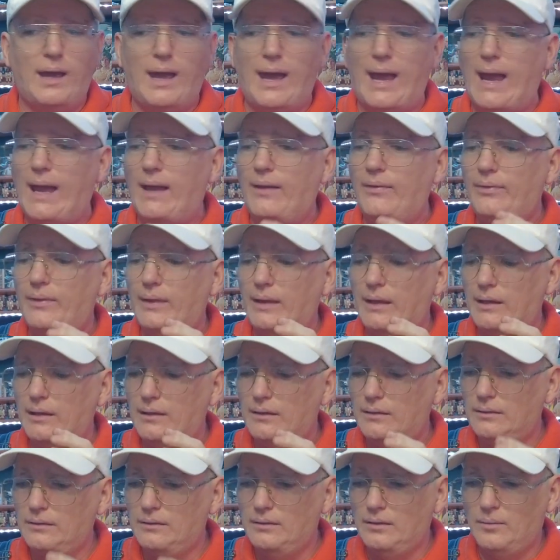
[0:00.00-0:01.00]
and
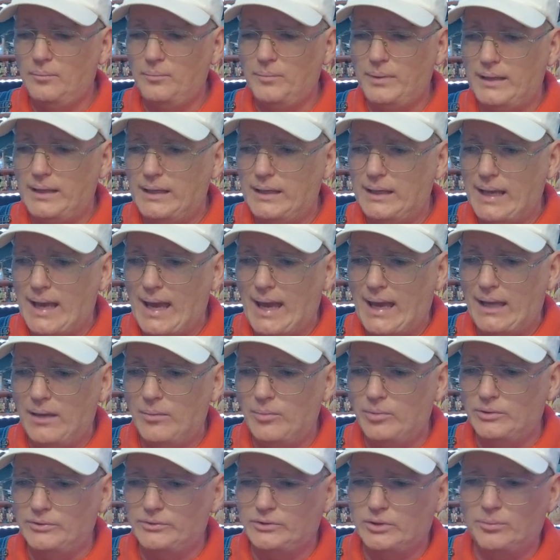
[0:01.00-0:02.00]
then being
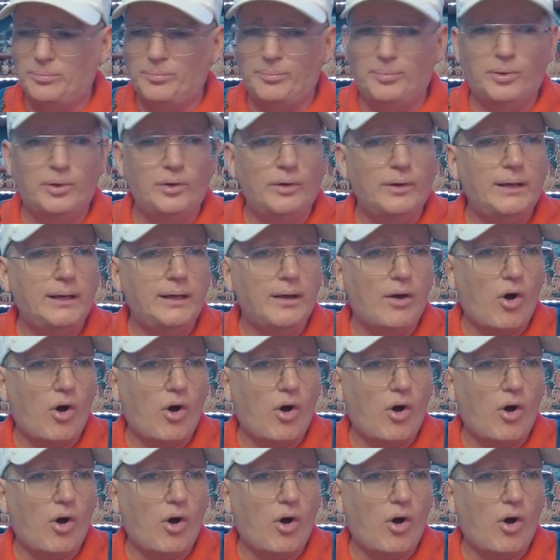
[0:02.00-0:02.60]
able to put it